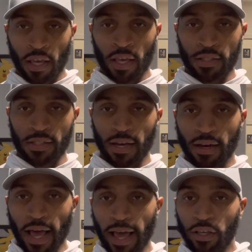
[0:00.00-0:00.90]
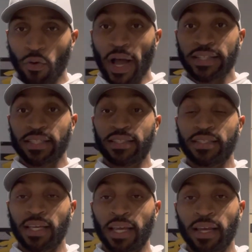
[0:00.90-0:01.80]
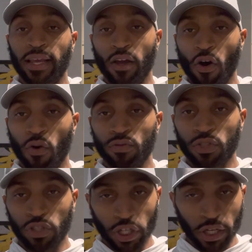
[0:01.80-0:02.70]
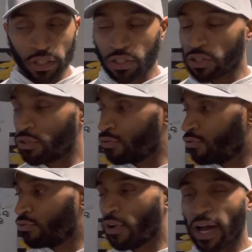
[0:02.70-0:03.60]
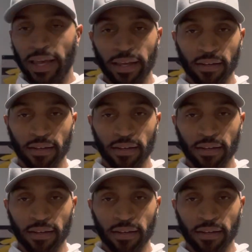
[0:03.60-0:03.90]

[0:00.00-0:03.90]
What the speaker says: instead of that, you actually seeing it go just right.